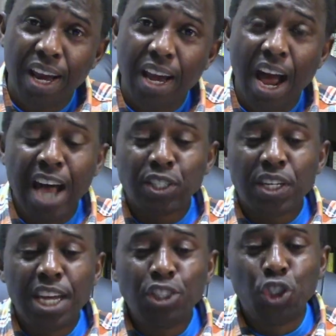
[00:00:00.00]

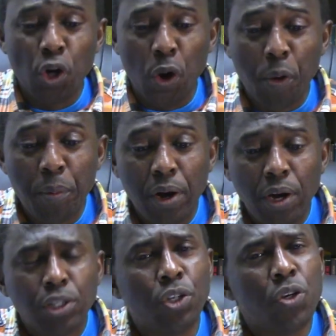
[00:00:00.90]
asking Job,
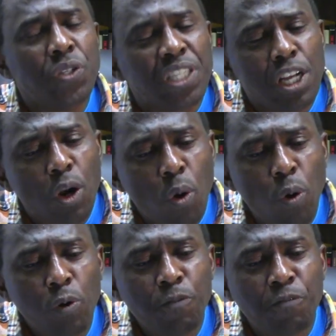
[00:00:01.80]
Do you still
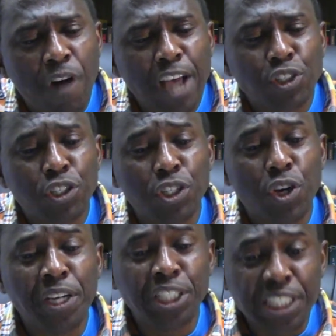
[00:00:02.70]
hold fast to your
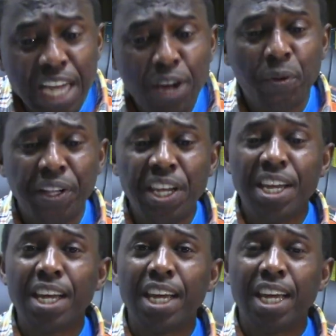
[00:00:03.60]
integrity?
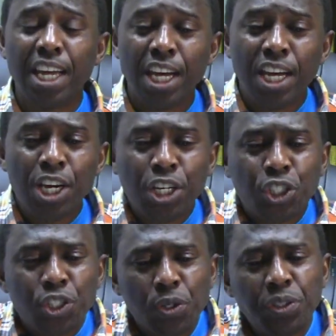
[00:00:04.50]

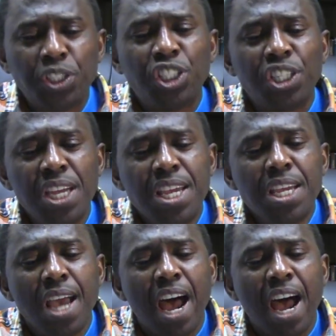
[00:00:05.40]
Should she have